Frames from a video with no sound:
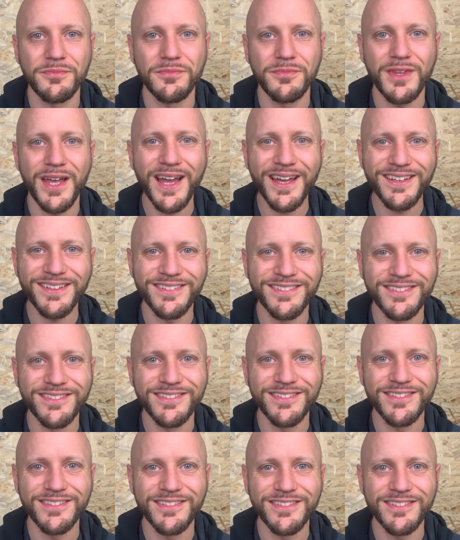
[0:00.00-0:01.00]
Hi,
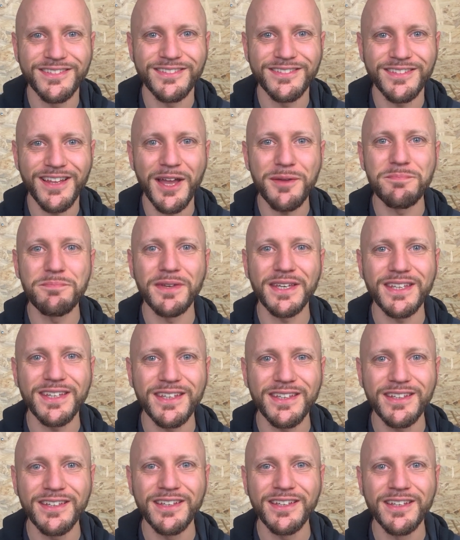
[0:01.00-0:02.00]
I'm
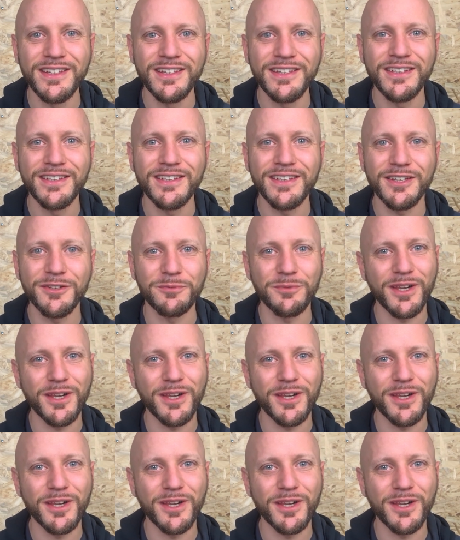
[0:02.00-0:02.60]
Michi, and